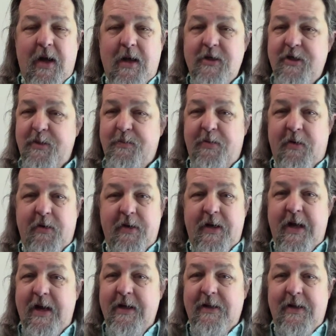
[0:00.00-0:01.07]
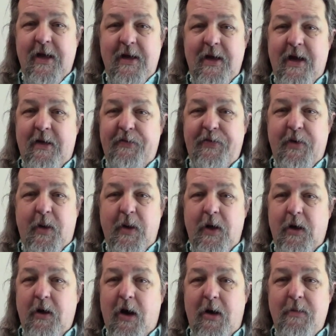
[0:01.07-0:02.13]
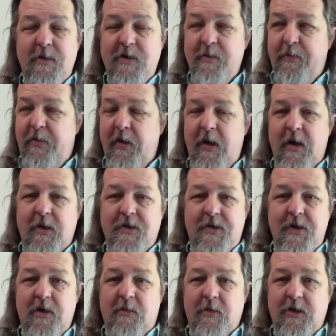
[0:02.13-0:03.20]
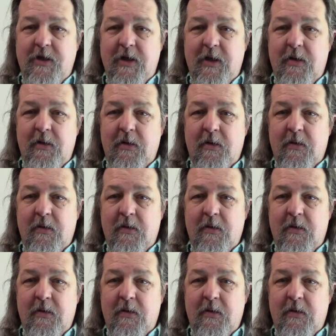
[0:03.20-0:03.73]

I'll just pull the dang thing out, throw it in the garbage, and put it in a steel machine.